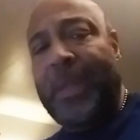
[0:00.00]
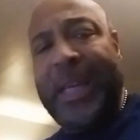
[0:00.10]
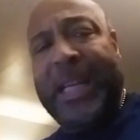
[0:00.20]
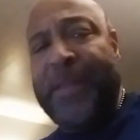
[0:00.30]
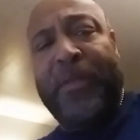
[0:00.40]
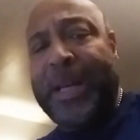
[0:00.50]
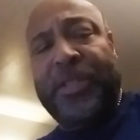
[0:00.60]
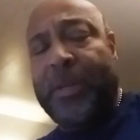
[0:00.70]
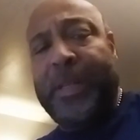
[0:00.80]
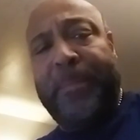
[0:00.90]
And even when I
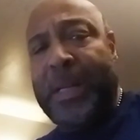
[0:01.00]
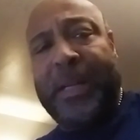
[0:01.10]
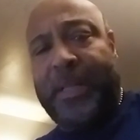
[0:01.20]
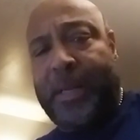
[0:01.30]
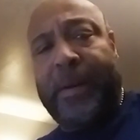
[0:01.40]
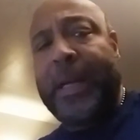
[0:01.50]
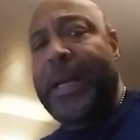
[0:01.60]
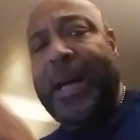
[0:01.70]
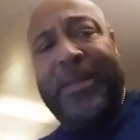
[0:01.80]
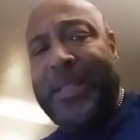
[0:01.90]
joined the military,
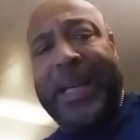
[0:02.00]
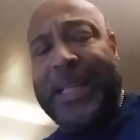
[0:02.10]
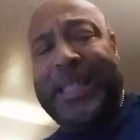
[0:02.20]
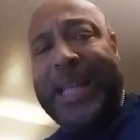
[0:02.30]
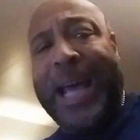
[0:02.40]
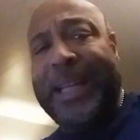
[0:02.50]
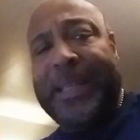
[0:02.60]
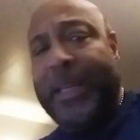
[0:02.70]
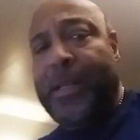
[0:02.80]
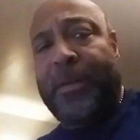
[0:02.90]
I was like a
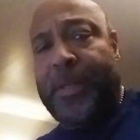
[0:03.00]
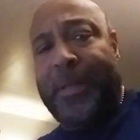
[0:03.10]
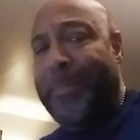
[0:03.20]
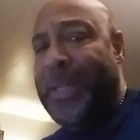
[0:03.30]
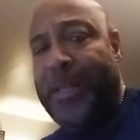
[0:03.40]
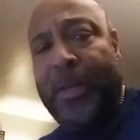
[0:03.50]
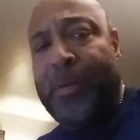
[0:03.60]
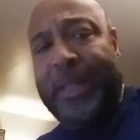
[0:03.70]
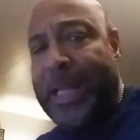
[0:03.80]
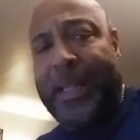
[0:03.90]
silent killer, dude. I mean, you
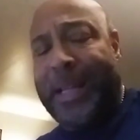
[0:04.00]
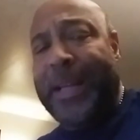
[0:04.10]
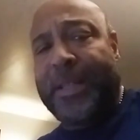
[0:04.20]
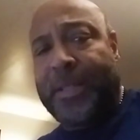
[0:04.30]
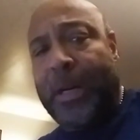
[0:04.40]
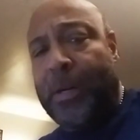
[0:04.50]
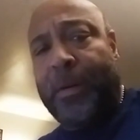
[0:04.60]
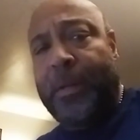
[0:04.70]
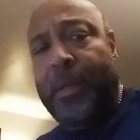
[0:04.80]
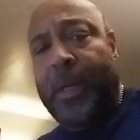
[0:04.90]
don't yell a lot in the
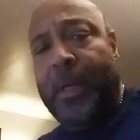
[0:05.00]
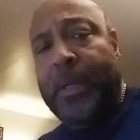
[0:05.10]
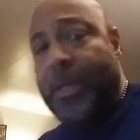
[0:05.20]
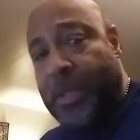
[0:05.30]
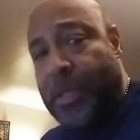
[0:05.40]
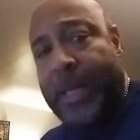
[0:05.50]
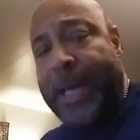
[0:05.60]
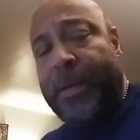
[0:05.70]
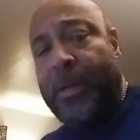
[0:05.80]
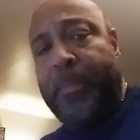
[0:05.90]
jungle. You just
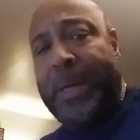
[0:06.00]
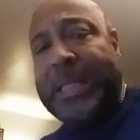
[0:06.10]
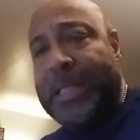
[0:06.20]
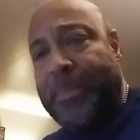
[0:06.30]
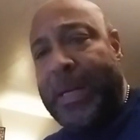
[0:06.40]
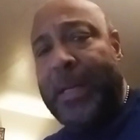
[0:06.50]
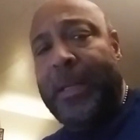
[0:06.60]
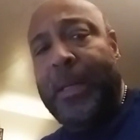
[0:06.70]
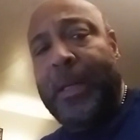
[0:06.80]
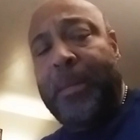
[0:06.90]
handle your business, man.
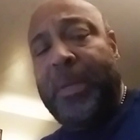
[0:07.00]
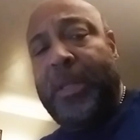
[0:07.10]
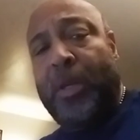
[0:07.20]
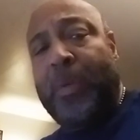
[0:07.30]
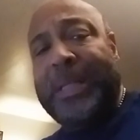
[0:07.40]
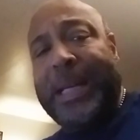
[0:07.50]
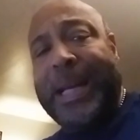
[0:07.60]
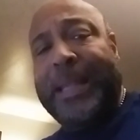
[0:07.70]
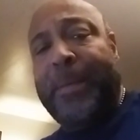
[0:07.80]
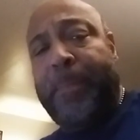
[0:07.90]
But dude, once I
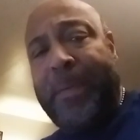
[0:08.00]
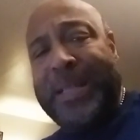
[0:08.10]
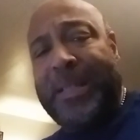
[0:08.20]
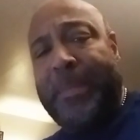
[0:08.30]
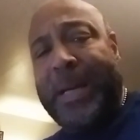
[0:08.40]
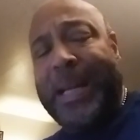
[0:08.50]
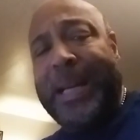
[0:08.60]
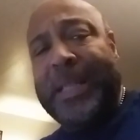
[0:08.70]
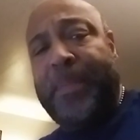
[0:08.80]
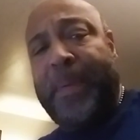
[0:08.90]
got to prison, man,
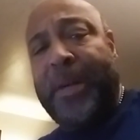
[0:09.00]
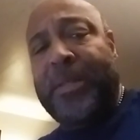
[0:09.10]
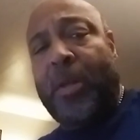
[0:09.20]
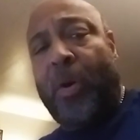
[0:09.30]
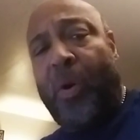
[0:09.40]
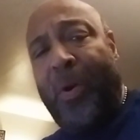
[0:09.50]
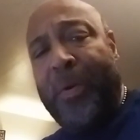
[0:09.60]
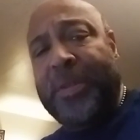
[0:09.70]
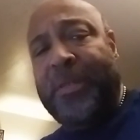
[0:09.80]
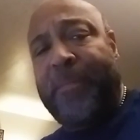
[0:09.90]
and I experienced the
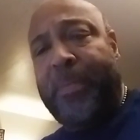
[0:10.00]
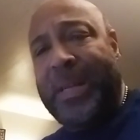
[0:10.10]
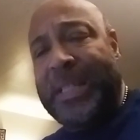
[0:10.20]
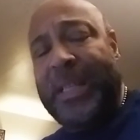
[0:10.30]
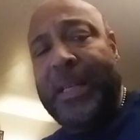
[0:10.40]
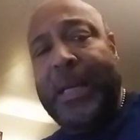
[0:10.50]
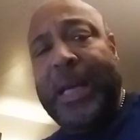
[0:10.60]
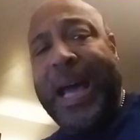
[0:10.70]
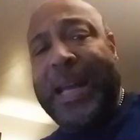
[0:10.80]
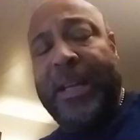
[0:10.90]
horrors of prison,
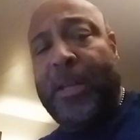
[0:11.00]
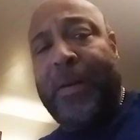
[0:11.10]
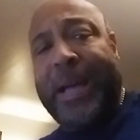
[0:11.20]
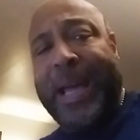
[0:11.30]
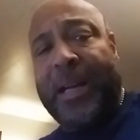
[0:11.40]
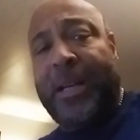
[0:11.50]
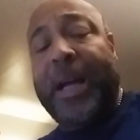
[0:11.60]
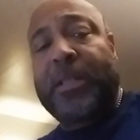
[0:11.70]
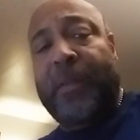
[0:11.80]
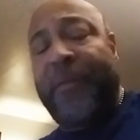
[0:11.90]
I didn't know I had
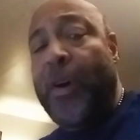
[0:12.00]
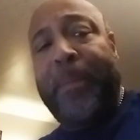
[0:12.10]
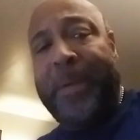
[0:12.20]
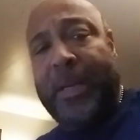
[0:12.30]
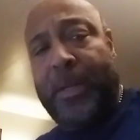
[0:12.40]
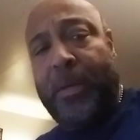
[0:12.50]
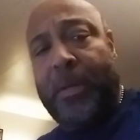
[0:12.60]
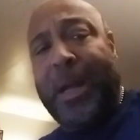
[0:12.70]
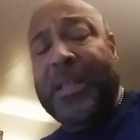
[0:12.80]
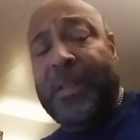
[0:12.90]
claustrophobia, dude.
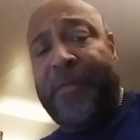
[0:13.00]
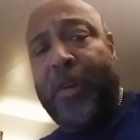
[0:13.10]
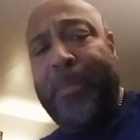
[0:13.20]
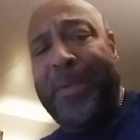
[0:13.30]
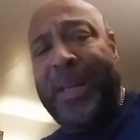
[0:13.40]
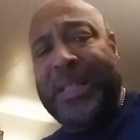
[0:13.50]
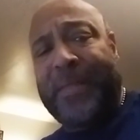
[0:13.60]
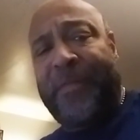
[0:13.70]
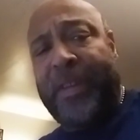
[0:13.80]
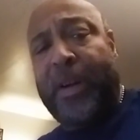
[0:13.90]
Claustrophobia is
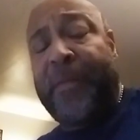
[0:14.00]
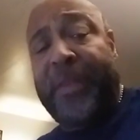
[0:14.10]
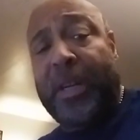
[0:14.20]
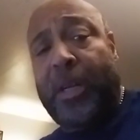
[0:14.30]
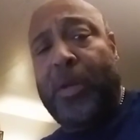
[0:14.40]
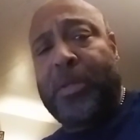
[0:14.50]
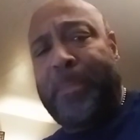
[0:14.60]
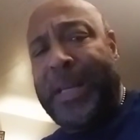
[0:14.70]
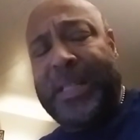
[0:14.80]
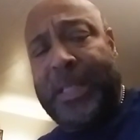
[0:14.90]
a fear of enclosed
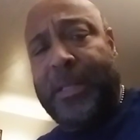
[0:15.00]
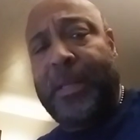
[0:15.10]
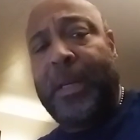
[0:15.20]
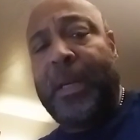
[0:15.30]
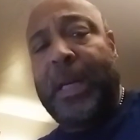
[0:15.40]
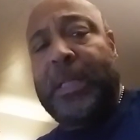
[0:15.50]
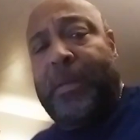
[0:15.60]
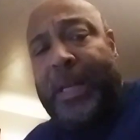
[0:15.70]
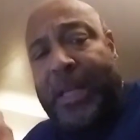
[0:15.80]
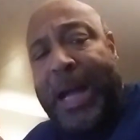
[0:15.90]
places. And
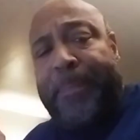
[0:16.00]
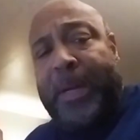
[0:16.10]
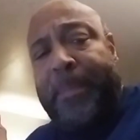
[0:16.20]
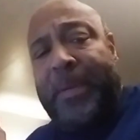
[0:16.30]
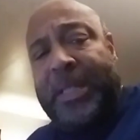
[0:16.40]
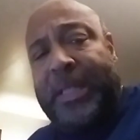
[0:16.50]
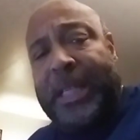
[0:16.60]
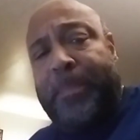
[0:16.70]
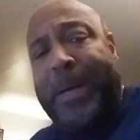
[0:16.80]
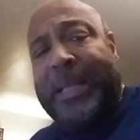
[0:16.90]
so they locked me up in a
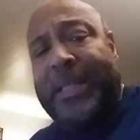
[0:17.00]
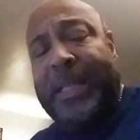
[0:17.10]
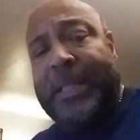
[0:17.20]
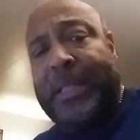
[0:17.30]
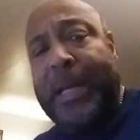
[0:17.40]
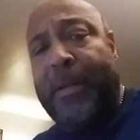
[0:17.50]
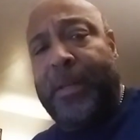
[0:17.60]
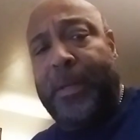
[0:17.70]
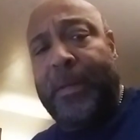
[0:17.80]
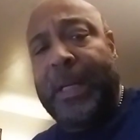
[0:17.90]
six by six cell,
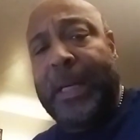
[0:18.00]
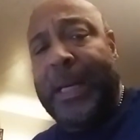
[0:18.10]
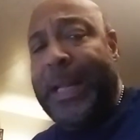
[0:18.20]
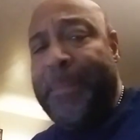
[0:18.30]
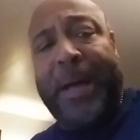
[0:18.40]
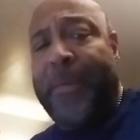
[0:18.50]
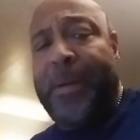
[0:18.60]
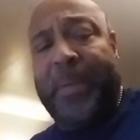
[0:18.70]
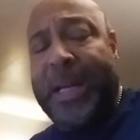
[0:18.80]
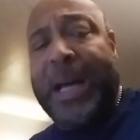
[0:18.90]
dude. And i i
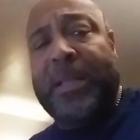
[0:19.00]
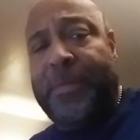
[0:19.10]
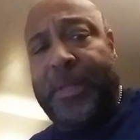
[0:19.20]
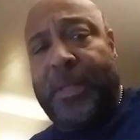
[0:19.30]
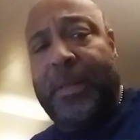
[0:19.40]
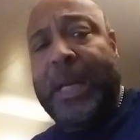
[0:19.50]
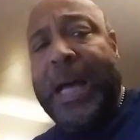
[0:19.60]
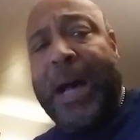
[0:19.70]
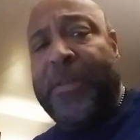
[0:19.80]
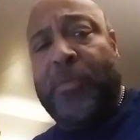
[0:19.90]
want to be honest with you.
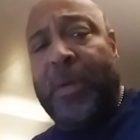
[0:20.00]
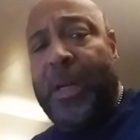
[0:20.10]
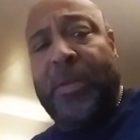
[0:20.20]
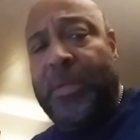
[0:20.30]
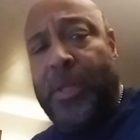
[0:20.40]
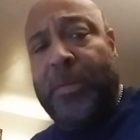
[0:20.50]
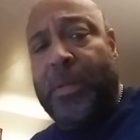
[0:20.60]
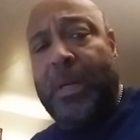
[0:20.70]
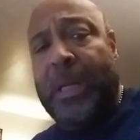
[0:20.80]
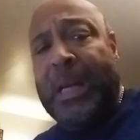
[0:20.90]
I was one of those dudes
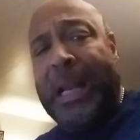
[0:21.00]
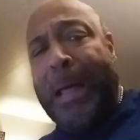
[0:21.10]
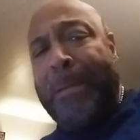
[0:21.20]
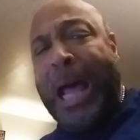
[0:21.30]
going, "Let me